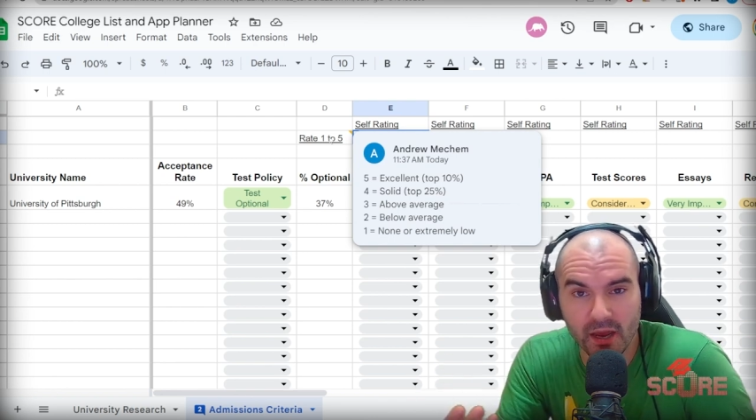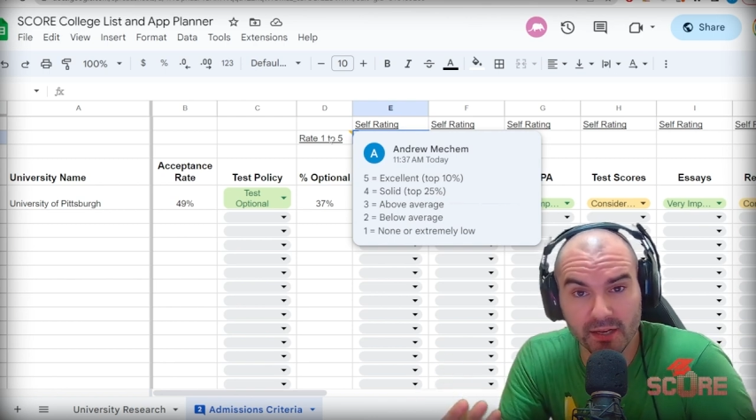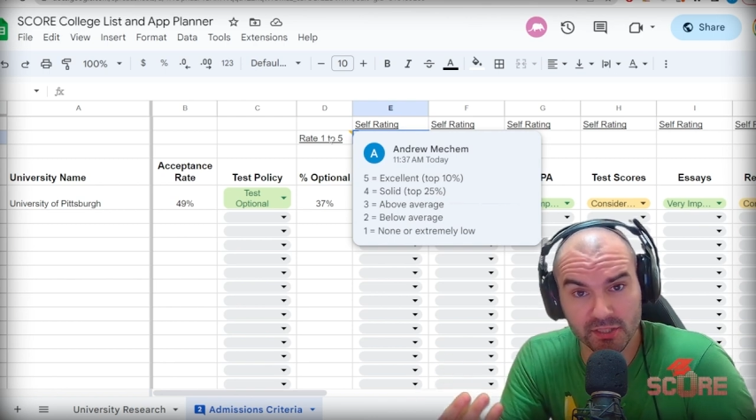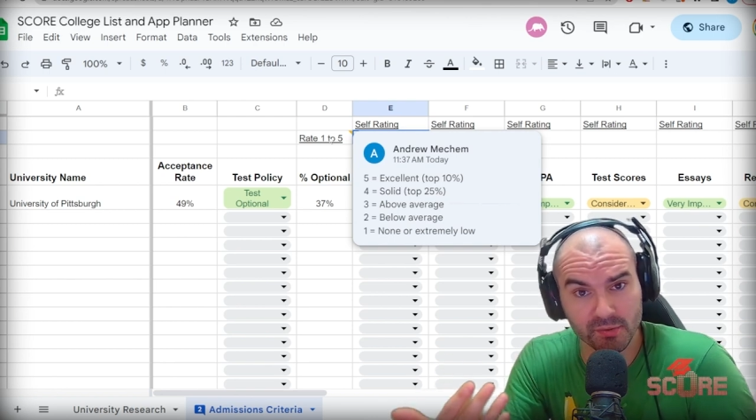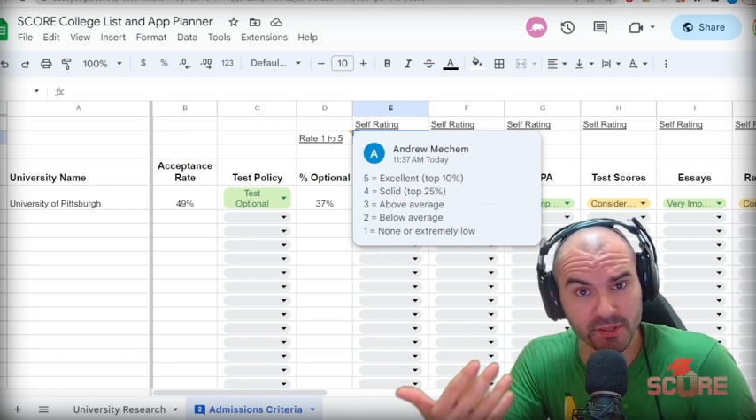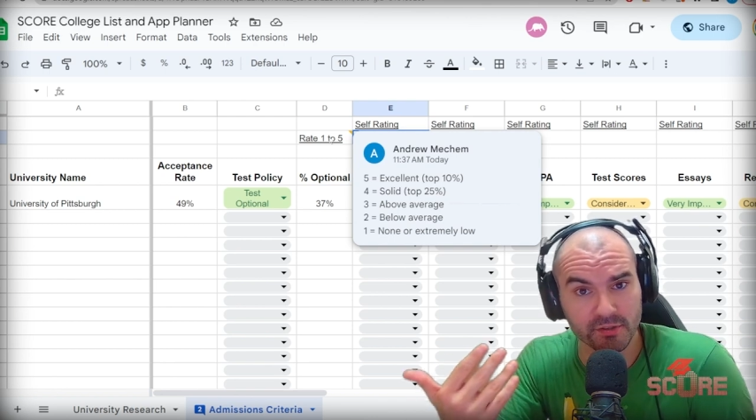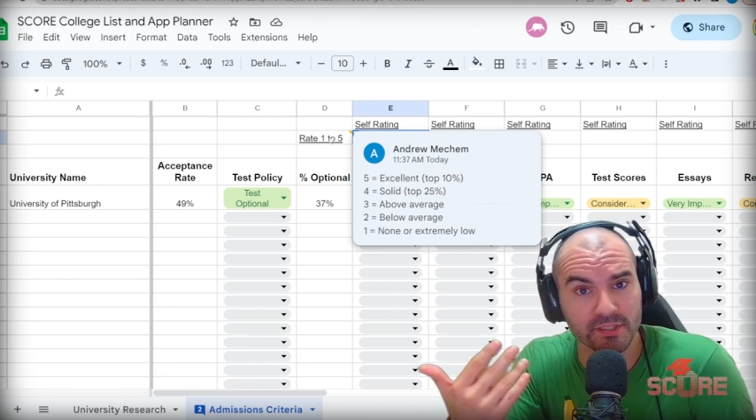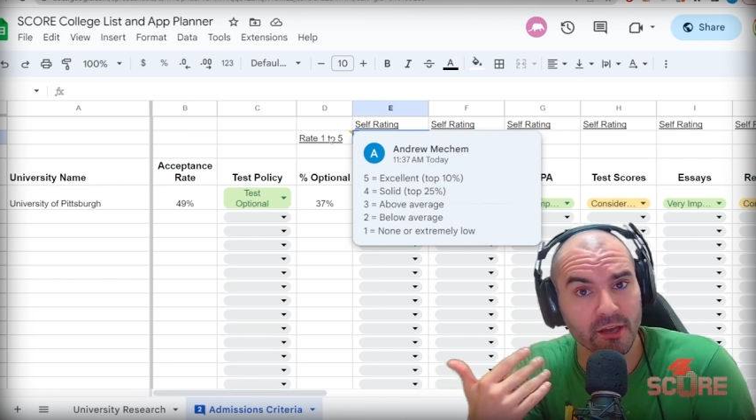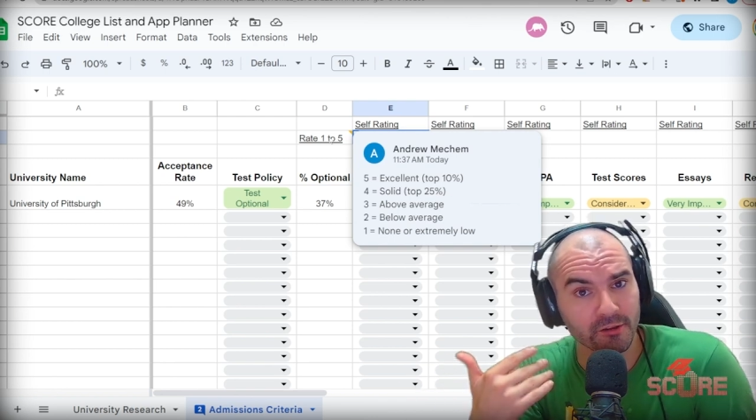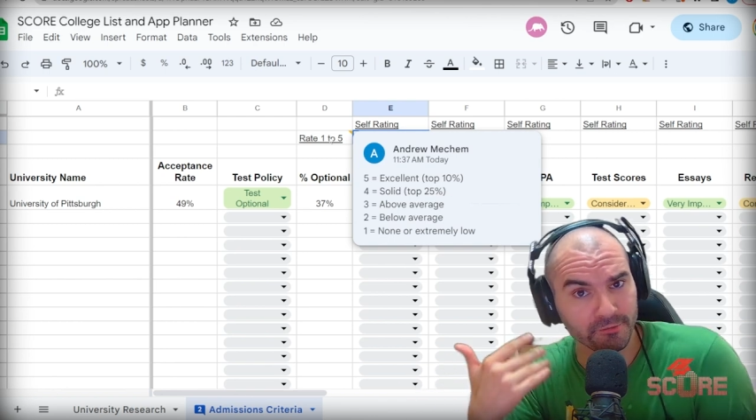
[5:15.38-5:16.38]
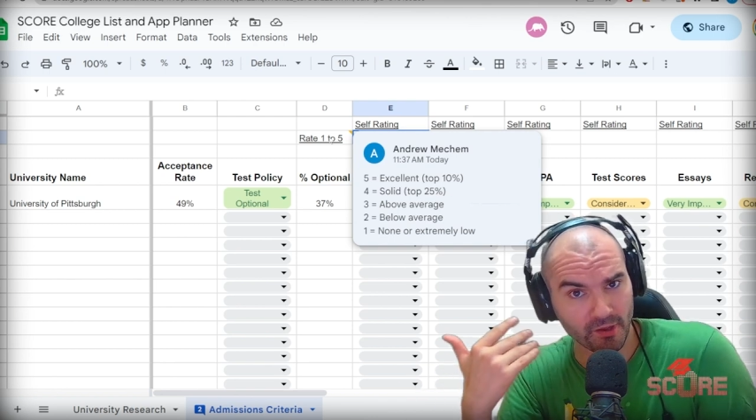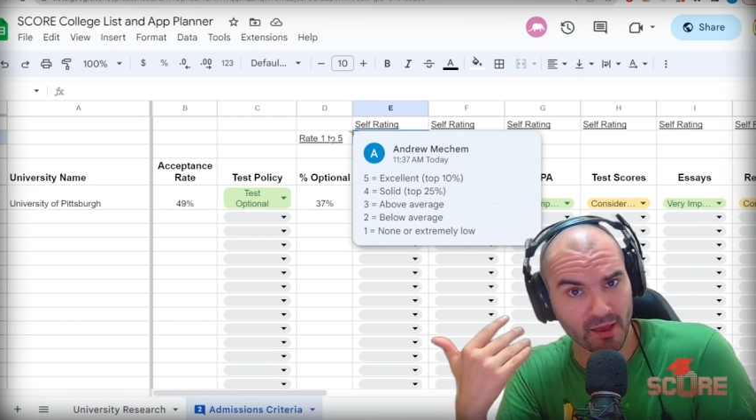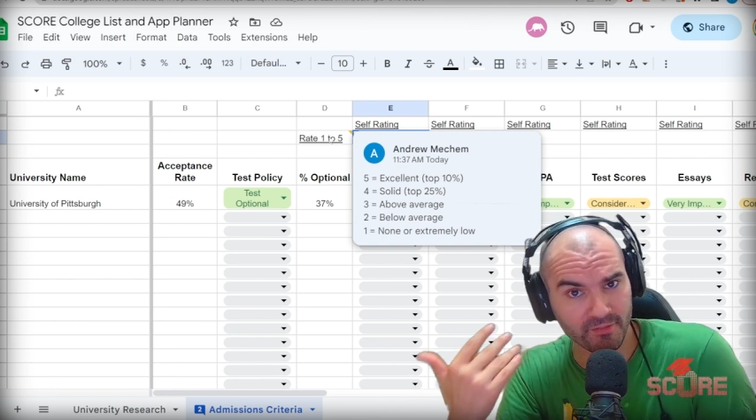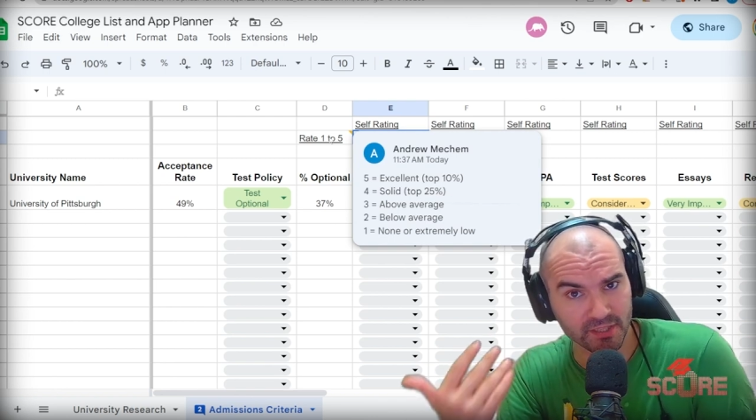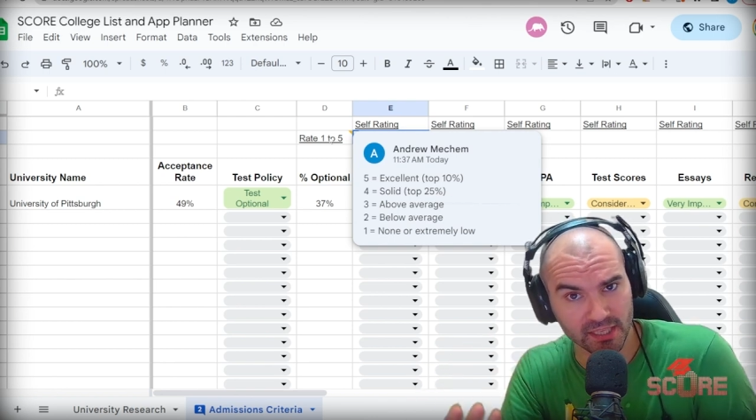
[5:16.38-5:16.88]
Be honest with yourself.
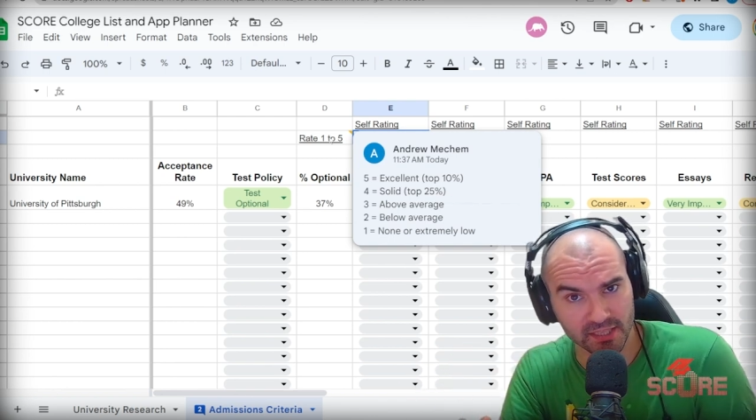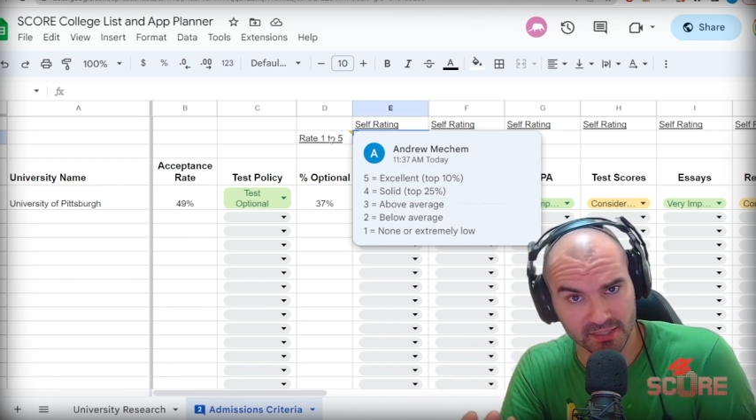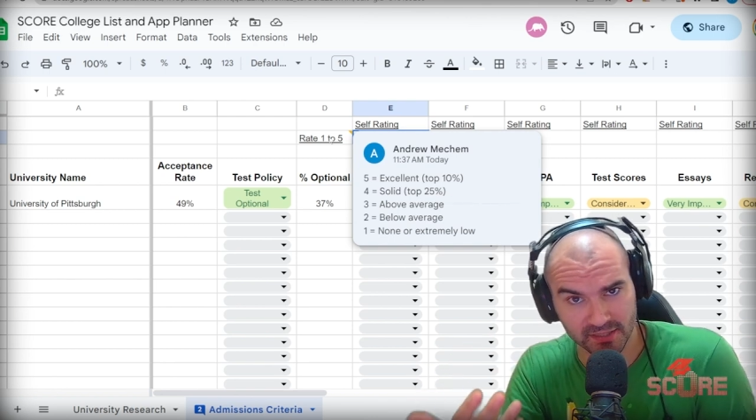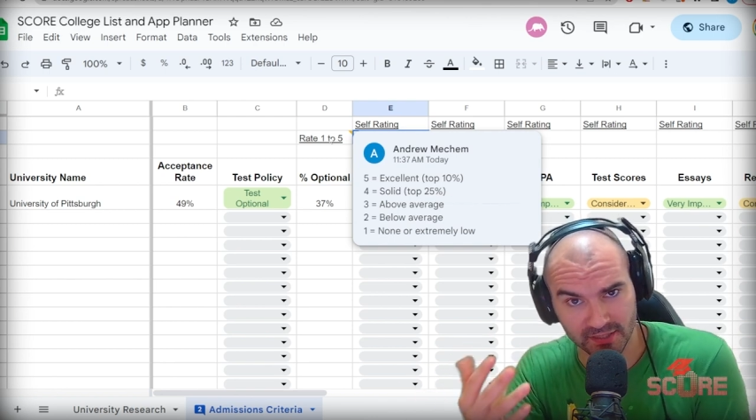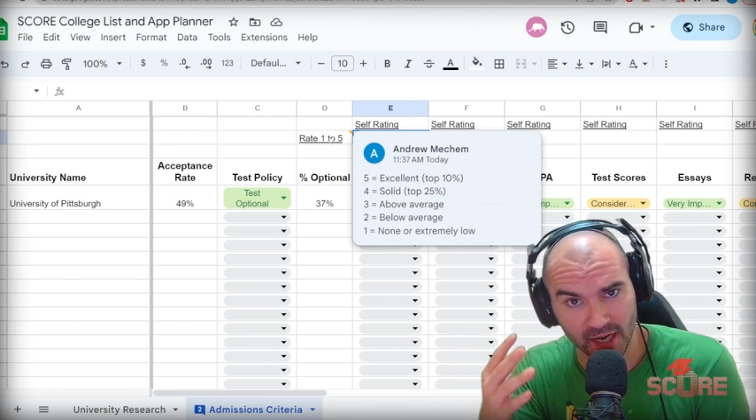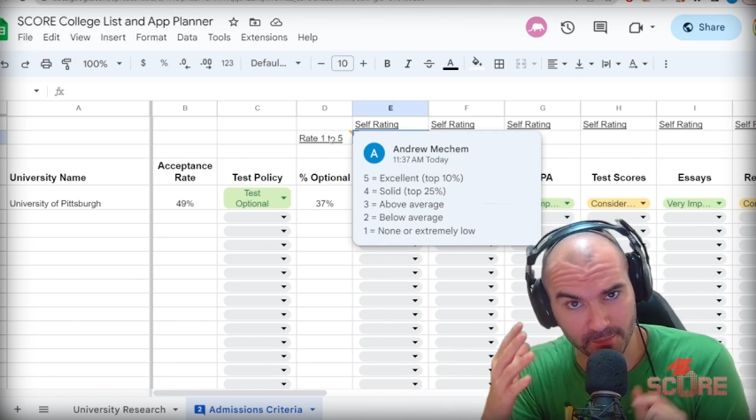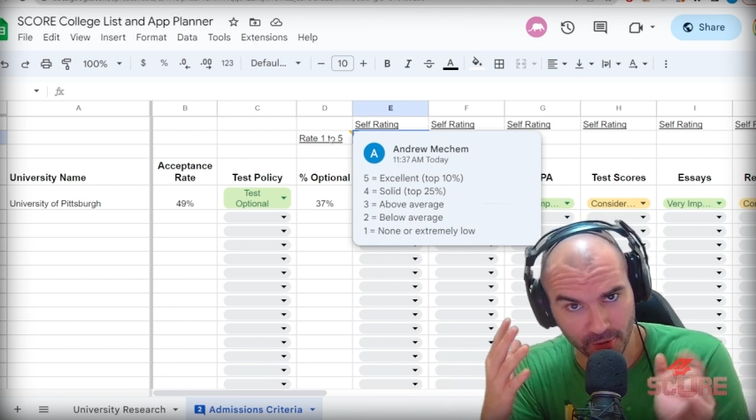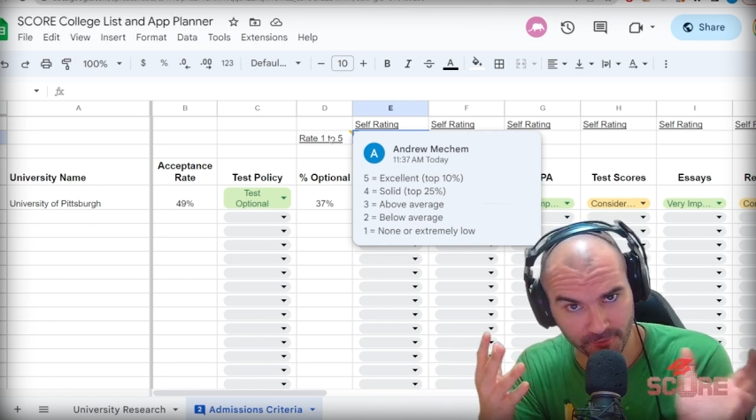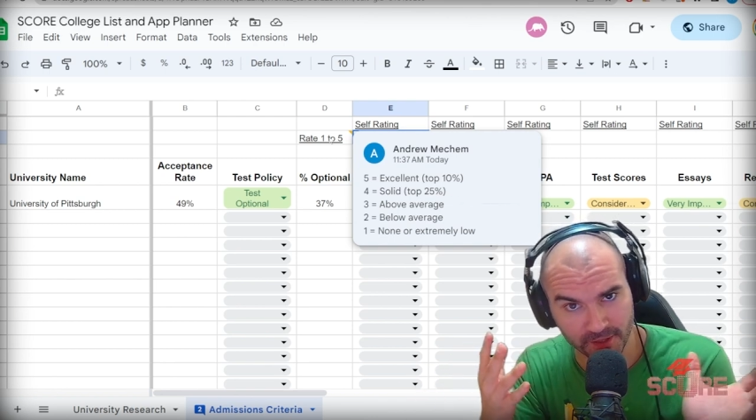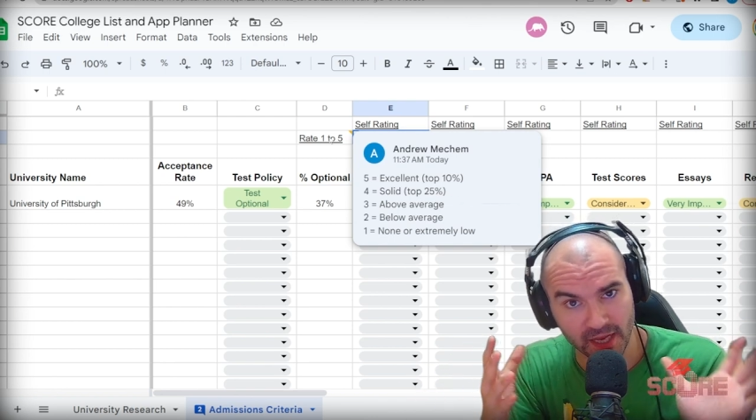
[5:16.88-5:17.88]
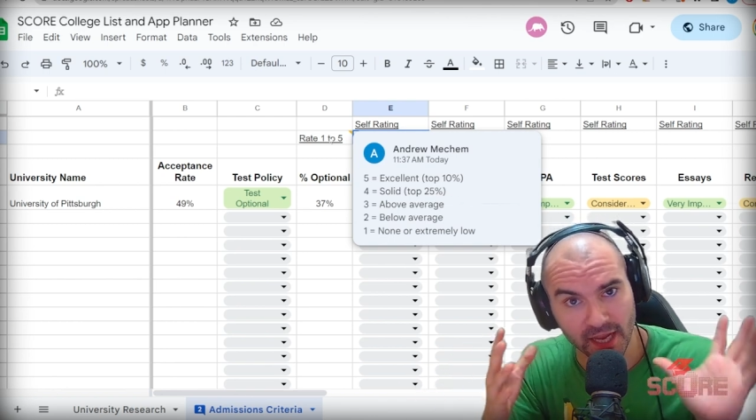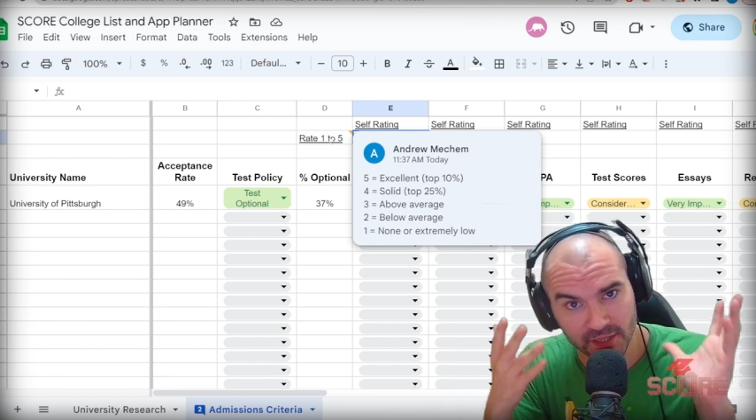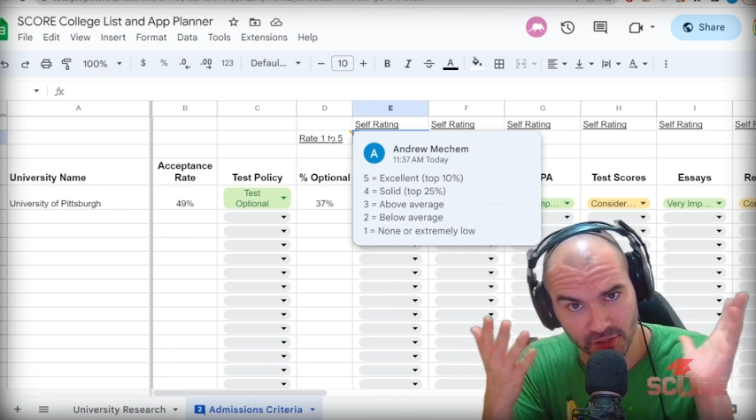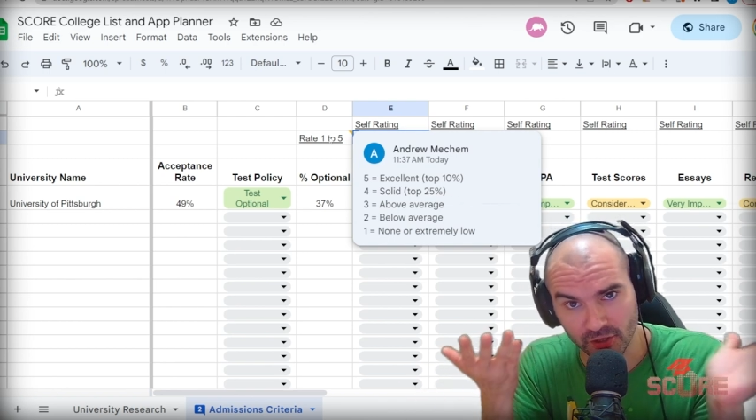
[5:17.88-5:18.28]
Obviously, this is not a perfect science.